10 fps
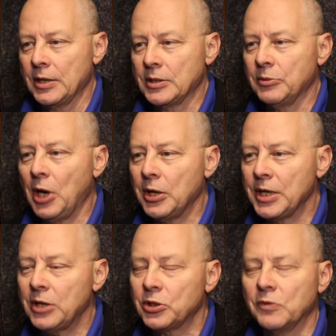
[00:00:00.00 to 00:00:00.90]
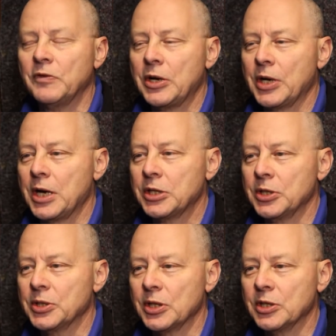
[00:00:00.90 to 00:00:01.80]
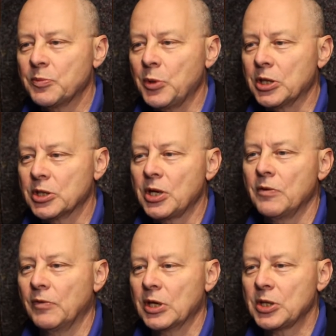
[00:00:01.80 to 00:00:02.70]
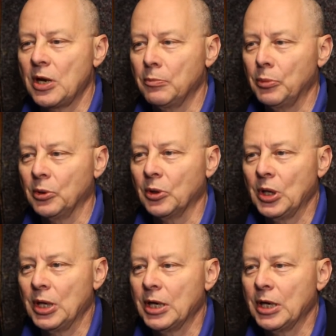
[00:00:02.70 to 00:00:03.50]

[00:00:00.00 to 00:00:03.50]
There are natural variations in speech. So, for example,